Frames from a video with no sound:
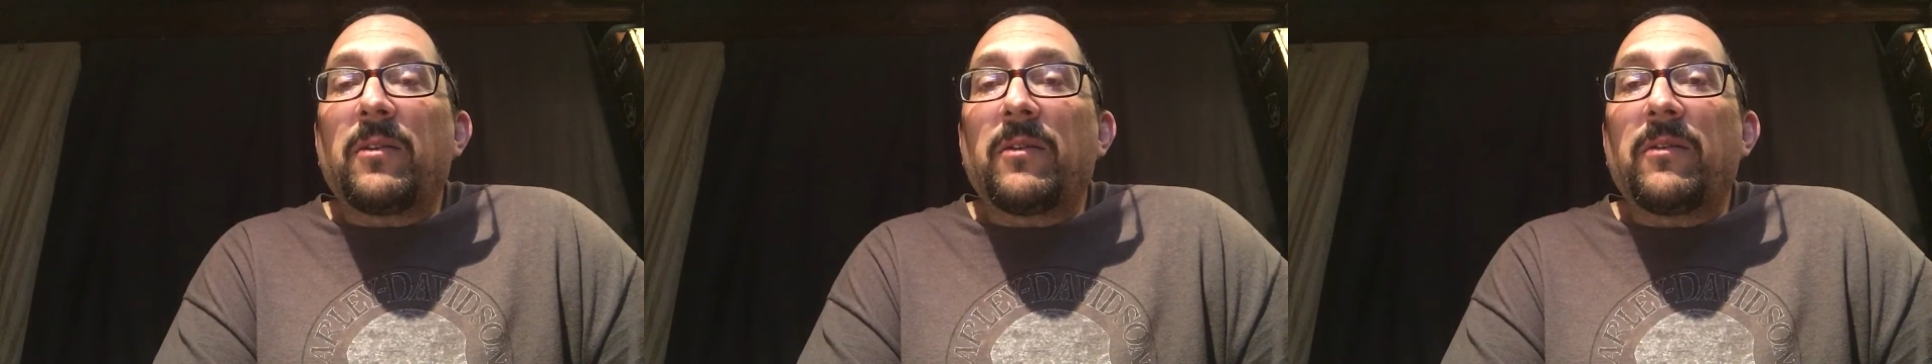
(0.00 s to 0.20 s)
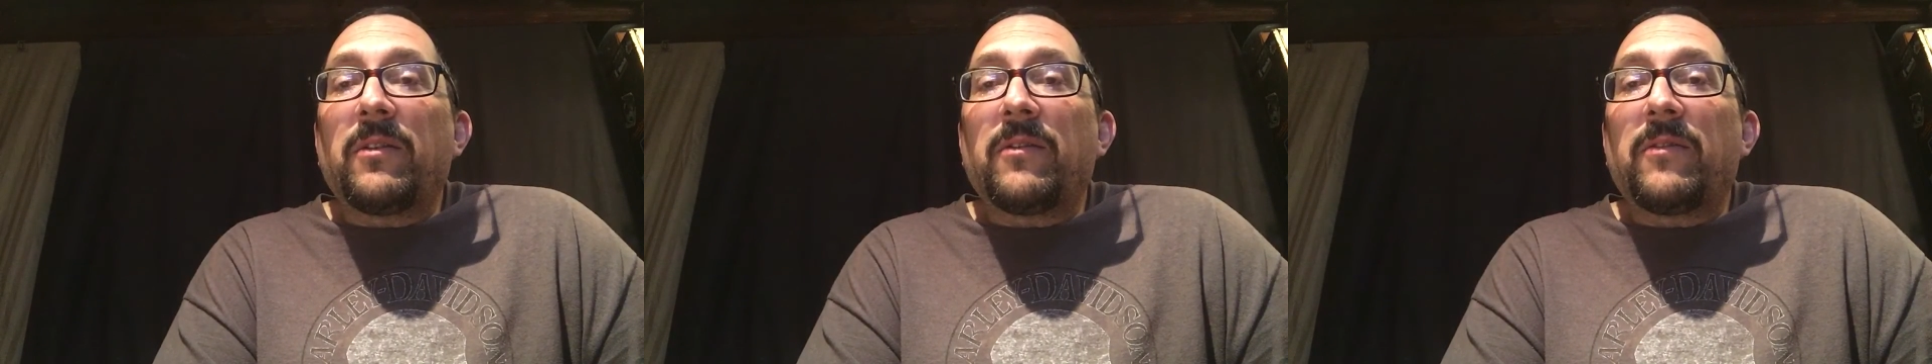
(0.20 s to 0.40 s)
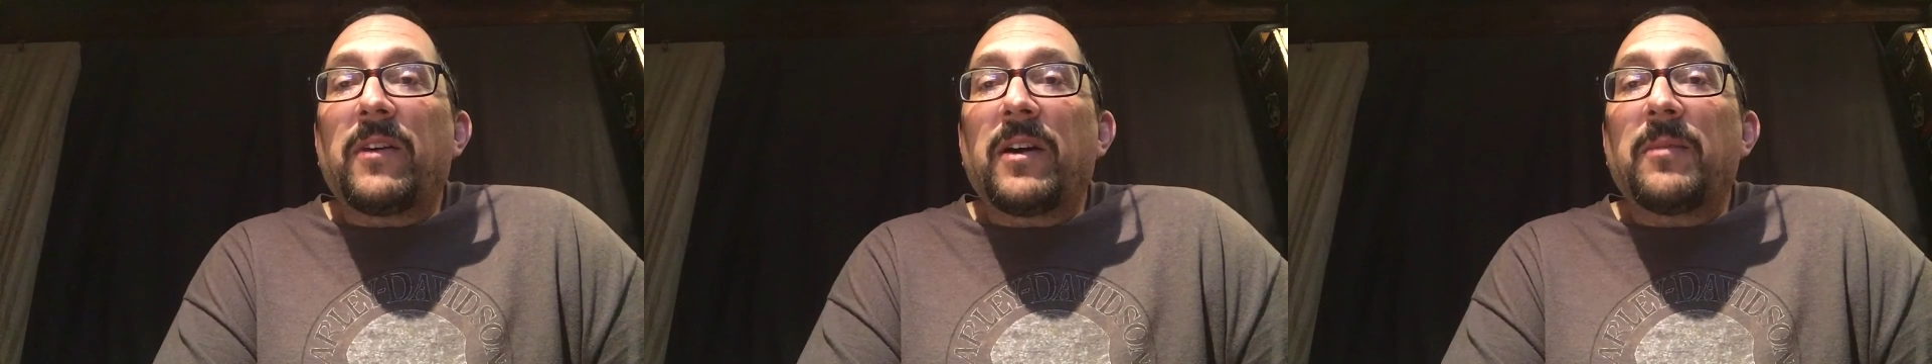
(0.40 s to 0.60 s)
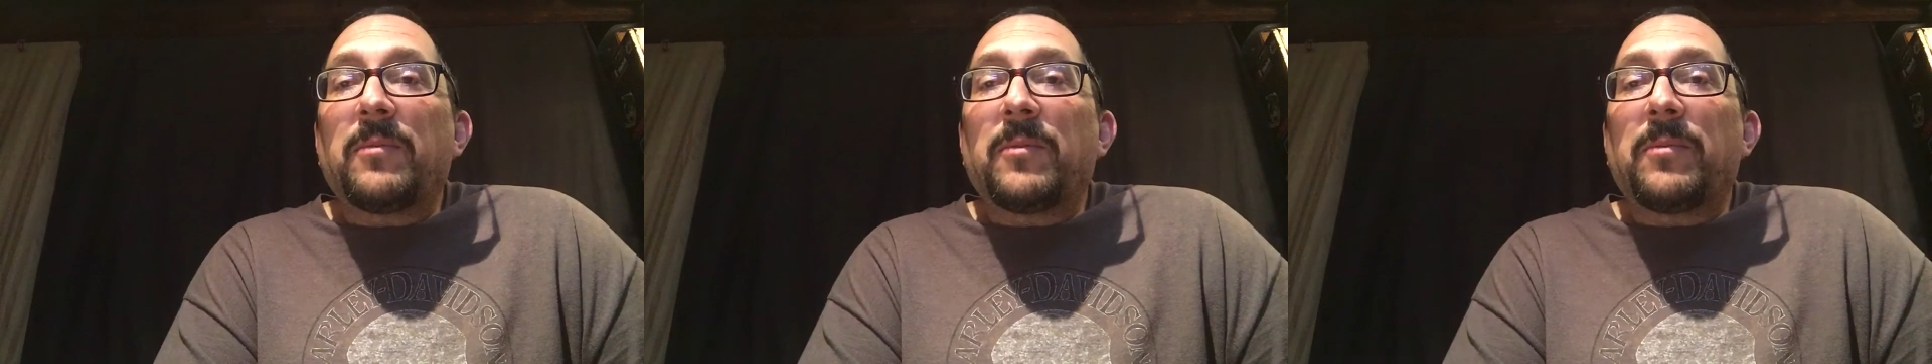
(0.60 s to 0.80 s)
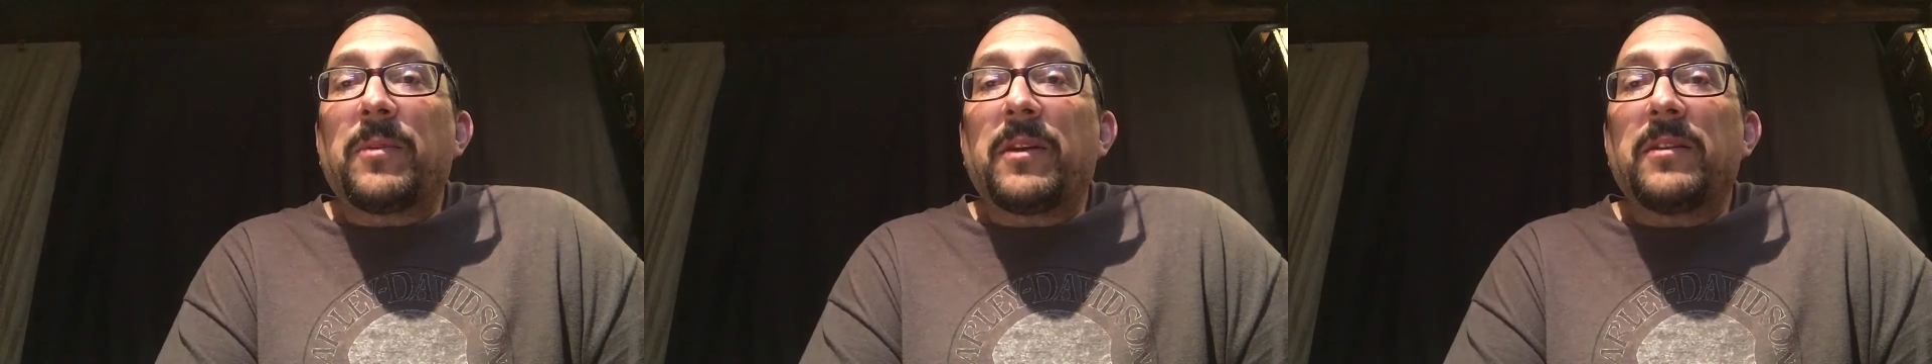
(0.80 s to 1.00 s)
a real
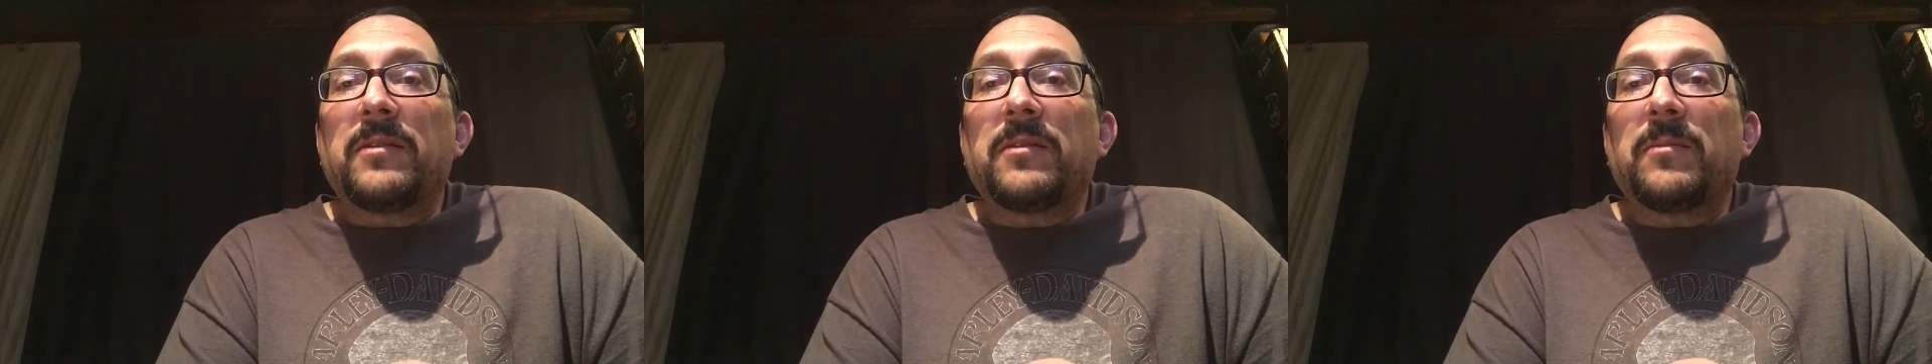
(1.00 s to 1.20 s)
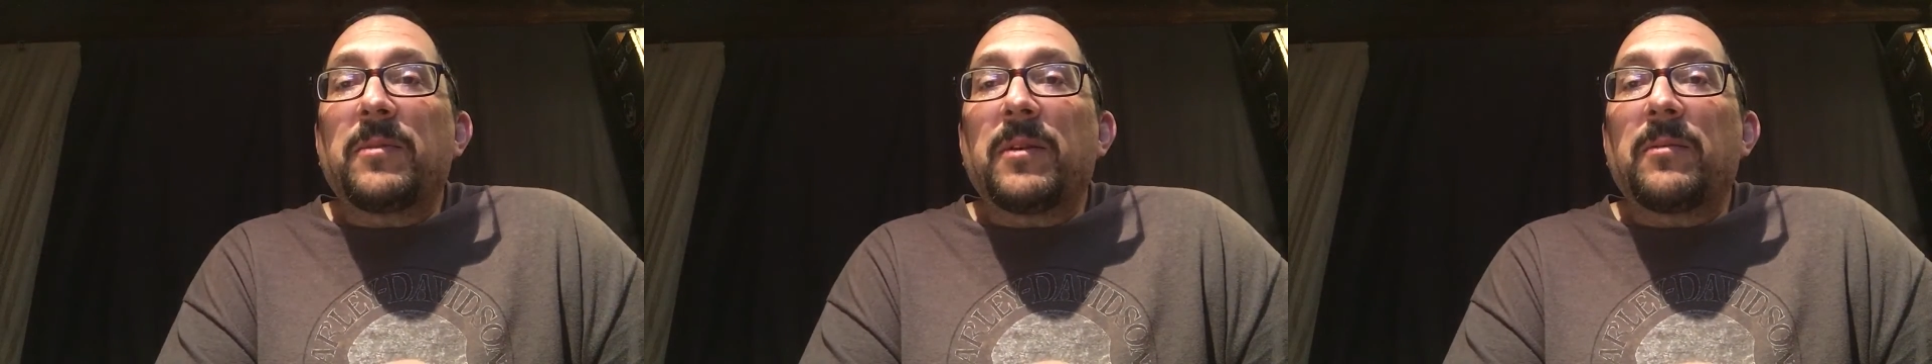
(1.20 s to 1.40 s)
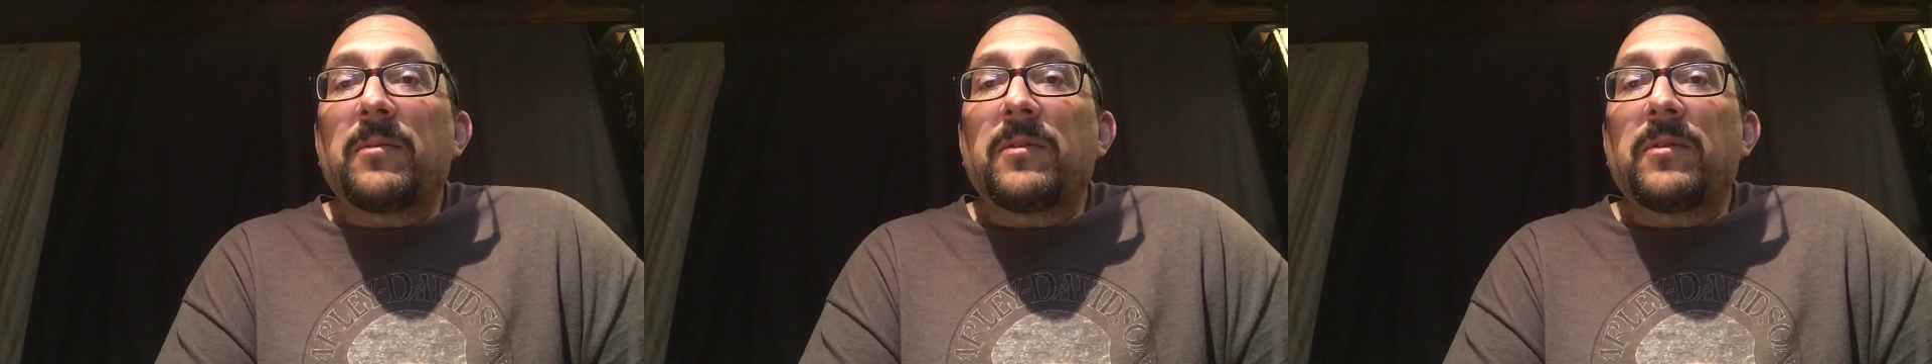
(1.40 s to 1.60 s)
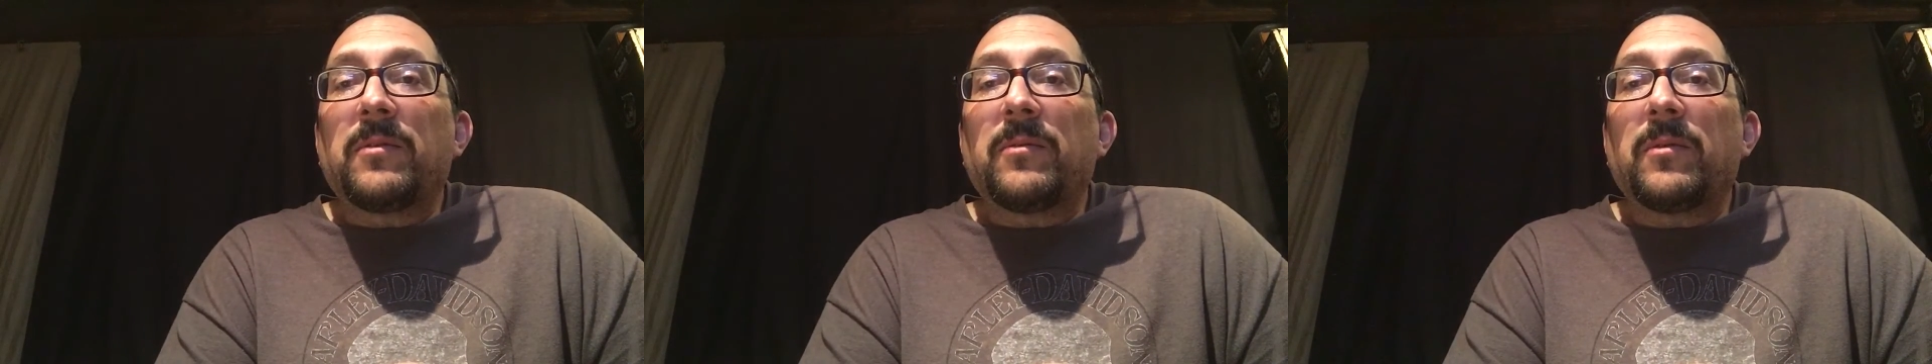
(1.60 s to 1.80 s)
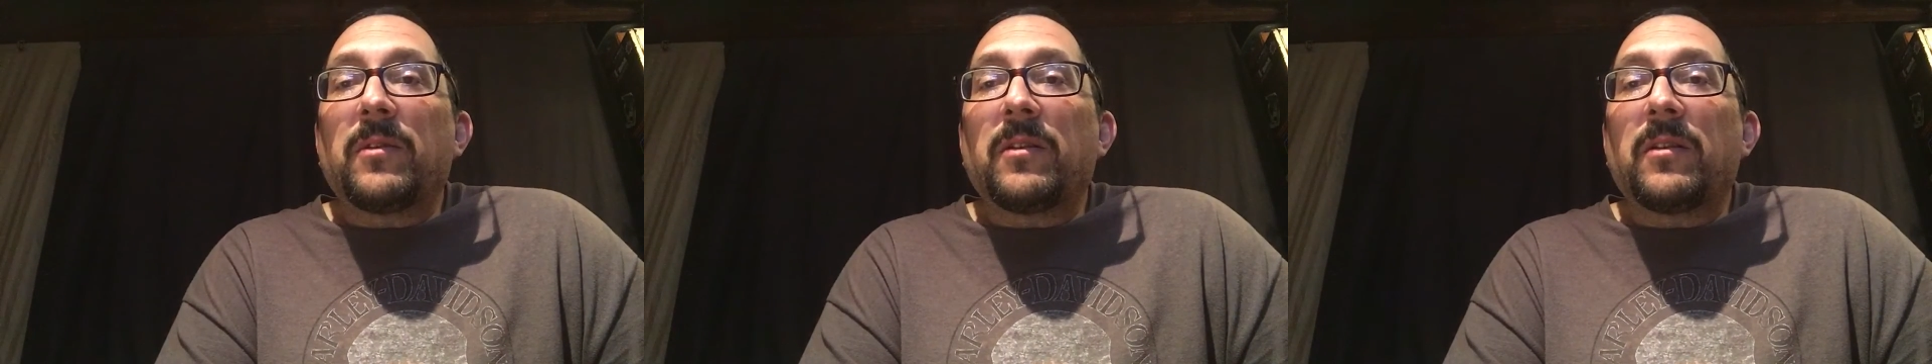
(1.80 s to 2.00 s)
viable place to be able
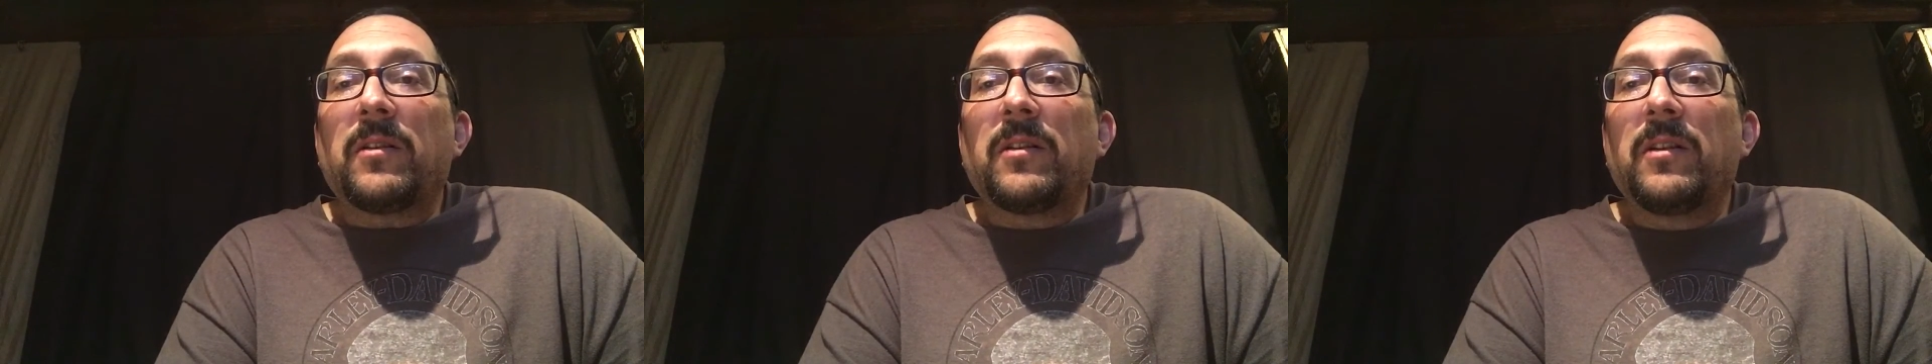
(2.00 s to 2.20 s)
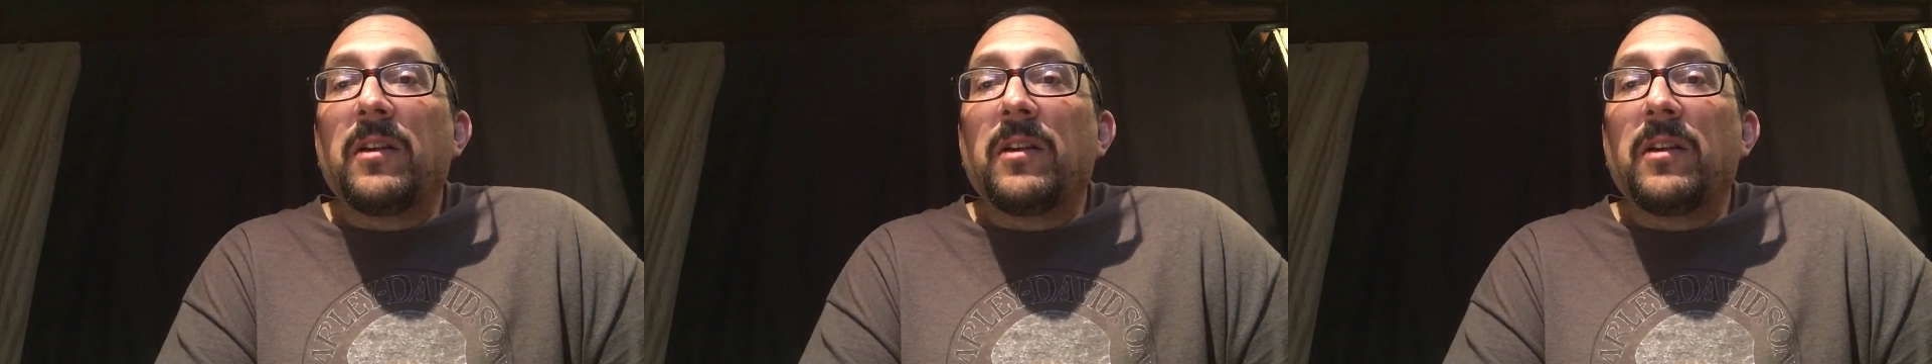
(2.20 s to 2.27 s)
to